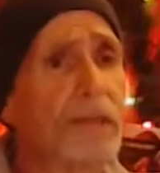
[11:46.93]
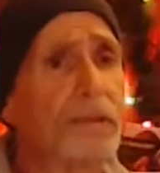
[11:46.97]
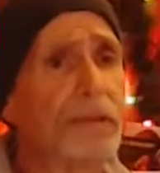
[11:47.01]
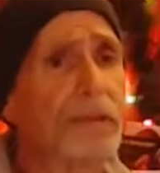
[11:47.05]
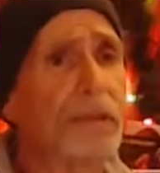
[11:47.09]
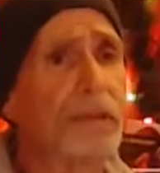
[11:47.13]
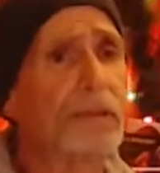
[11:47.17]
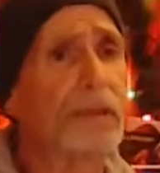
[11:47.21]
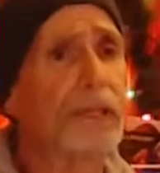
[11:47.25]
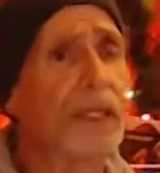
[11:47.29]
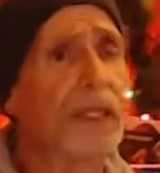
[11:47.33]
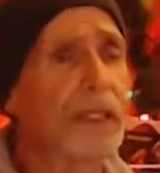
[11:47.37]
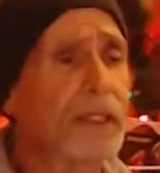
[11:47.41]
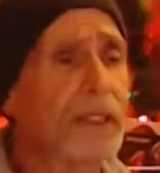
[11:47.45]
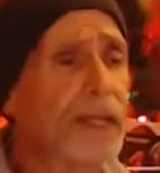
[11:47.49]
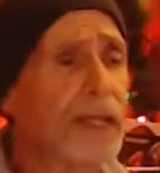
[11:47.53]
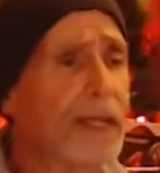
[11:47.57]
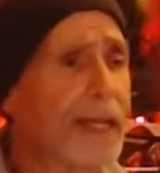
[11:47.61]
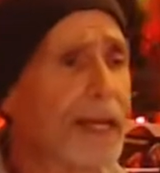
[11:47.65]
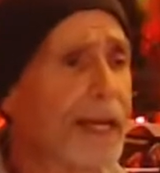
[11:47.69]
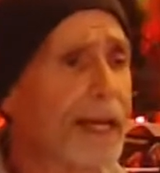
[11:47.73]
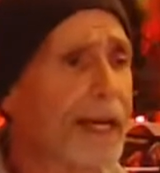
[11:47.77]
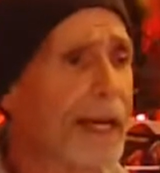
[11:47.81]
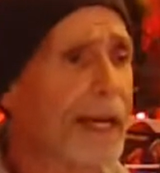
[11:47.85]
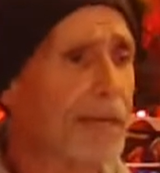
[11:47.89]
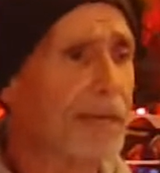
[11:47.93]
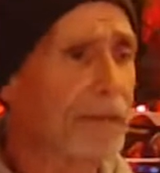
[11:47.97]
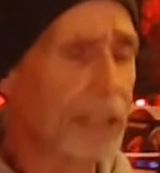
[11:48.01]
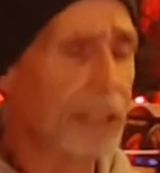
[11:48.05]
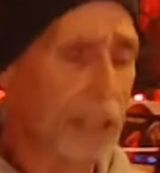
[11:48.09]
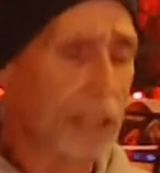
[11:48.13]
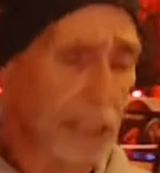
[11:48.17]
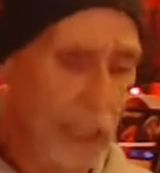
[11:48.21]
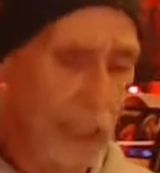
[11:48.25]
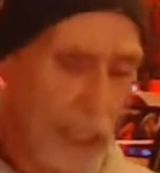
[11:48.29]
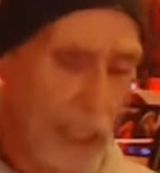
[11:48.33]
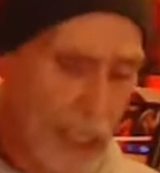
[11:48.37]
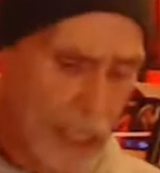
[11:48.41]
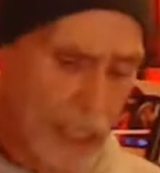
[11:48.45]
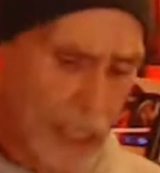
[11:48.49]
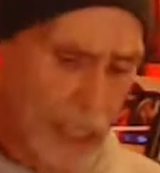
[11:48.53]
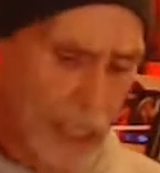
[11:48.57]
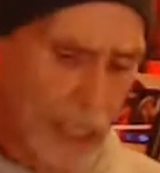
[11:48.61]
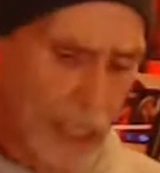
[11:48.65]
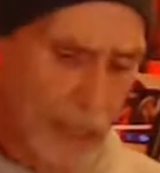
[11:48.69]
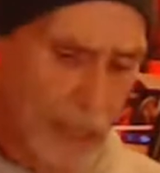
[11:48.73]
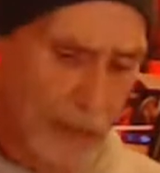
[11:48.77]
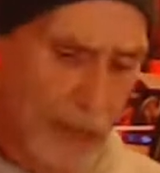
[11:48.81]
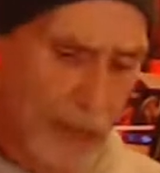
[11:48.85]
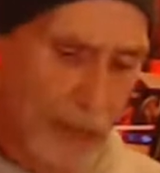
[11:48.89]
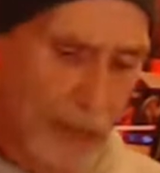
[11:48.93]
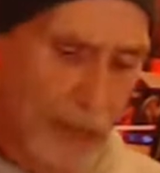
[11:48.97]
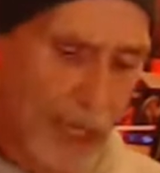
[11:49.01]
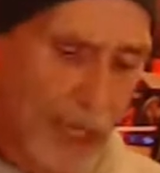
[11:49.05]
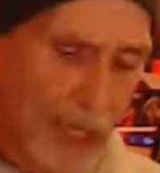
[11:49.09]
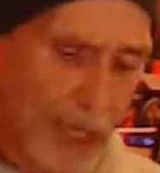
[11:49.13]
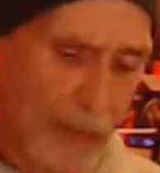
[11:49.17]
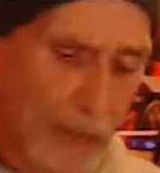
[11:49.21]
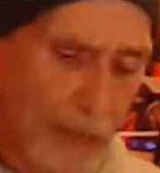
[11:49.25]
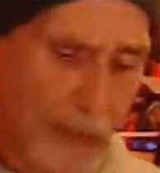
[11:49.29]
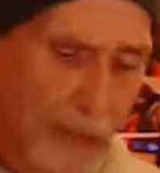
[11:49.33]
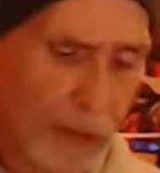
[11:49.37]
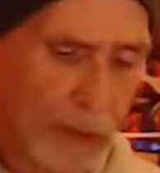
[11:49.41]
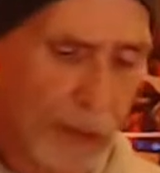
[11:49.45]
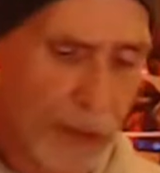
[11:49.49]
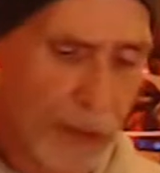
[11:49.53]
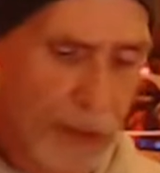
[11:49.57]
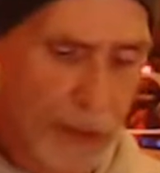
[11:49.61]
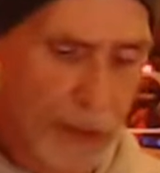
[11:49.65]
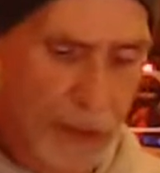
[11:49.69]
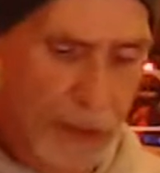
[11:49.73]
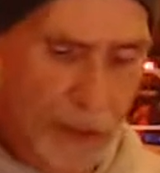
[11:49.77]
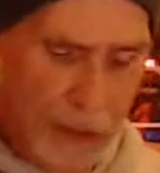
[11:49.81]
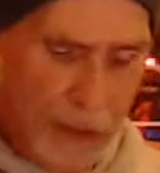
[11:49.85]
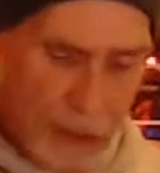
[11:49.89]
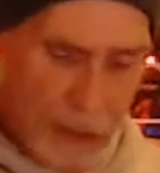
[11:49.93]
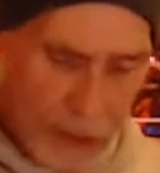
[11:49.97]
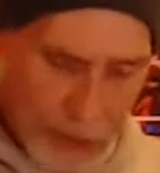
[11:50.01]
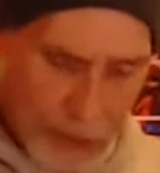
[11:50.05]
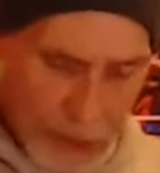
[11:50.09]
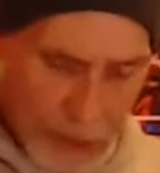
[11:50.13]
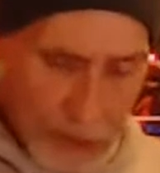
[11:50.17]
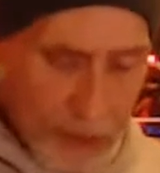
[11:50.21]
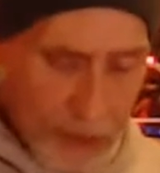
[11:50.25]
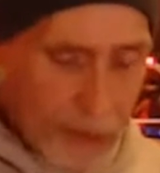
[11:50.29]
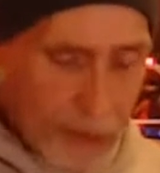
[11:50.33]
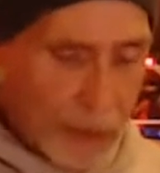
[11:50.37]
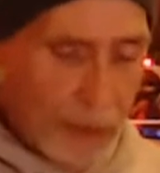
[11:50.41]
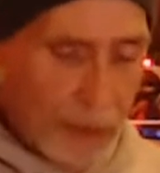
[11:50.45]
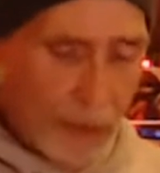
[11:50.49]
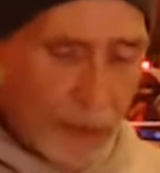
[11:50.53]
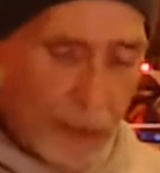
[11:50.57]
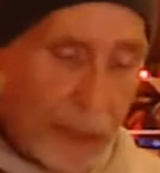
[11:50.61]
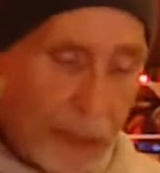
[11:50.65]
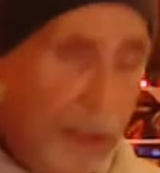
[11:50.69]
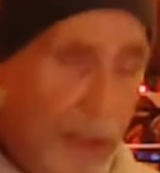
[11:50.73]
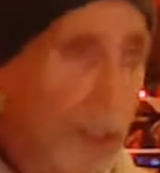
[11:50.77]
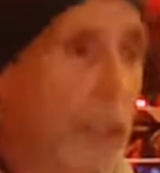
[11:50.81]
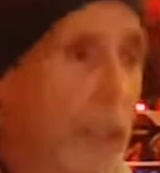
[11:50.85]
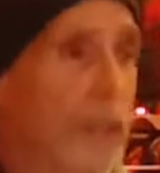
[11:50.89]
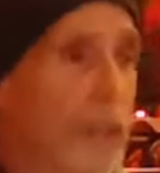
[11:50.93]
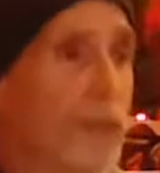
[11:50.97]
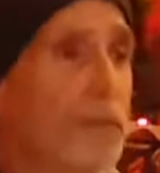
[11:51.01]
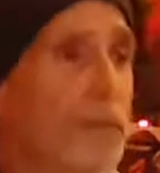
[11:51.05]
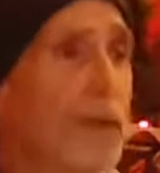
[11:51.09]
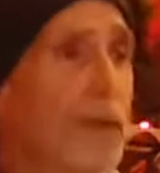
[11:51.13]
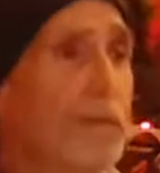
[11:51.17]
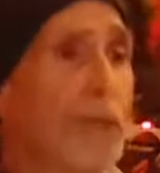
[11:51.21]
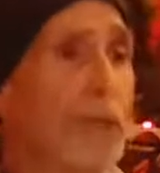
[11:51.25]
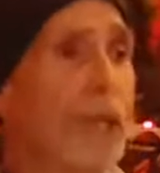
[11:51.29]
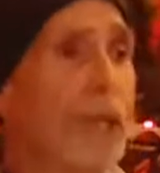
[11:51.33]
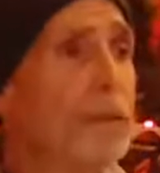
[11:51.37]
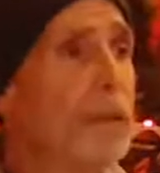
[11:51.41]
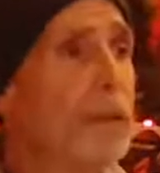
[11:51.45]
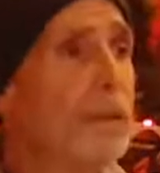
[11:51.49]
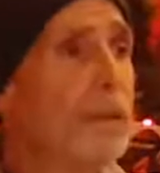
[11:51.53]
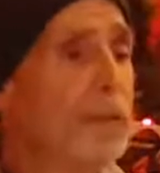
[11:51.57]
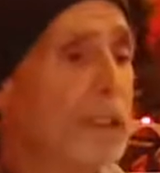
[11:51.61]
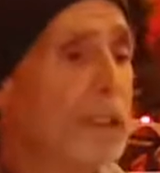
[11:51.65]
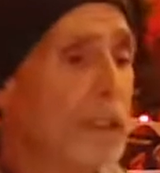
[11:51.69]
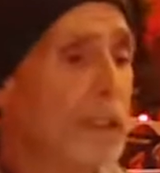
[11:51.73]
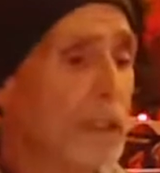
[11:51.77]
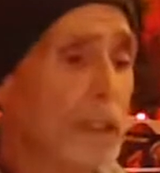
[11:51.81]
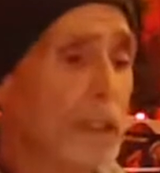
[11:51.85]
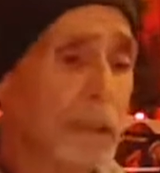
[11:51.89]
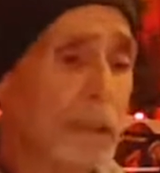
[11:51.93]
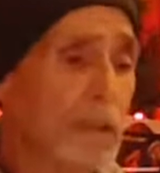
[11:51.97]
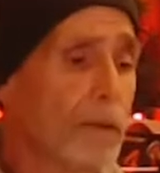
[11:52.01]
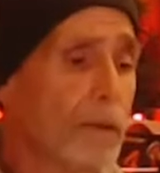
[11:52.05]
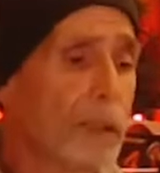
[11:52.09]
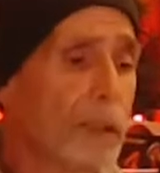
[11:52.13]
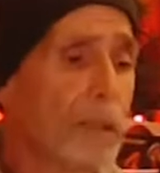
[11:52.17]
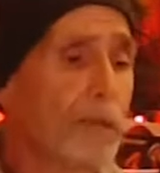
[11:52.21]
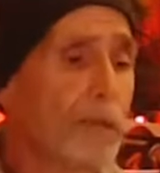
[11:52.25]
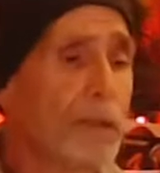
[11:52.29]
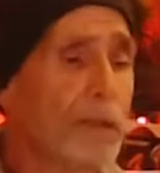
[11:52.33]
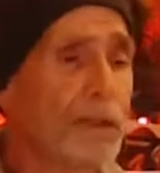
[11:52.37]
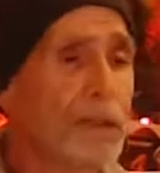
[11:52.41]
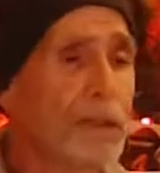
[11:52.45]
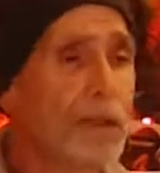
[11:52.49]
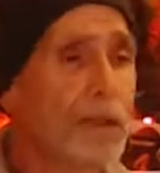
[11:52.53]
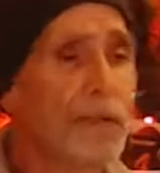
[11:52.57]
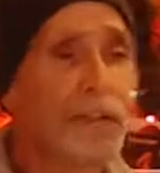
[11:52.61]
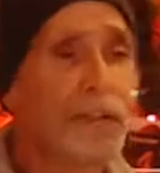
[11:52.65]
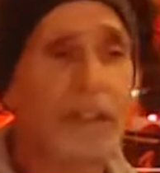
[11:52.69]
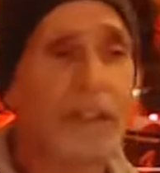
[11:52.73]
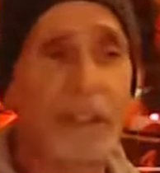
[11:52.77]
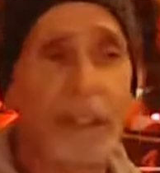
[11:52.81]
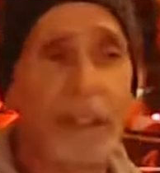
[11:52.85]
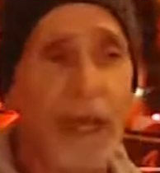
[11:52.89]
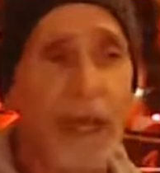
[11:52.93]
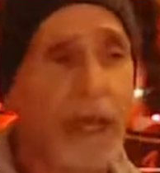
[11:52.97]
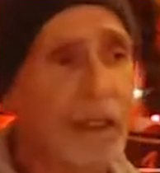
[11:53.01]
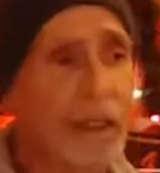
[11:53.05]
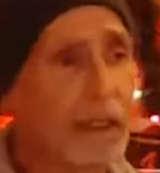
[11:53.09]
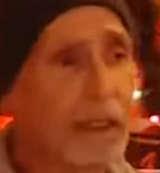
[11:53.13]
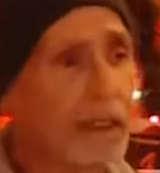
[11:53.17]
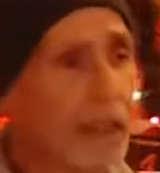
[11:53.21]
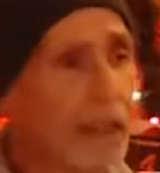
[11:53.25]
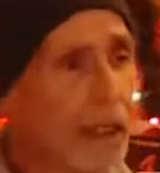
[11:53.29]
If she's got it, then I have it. I would imagine. That is my baby. You don't get much closer than that.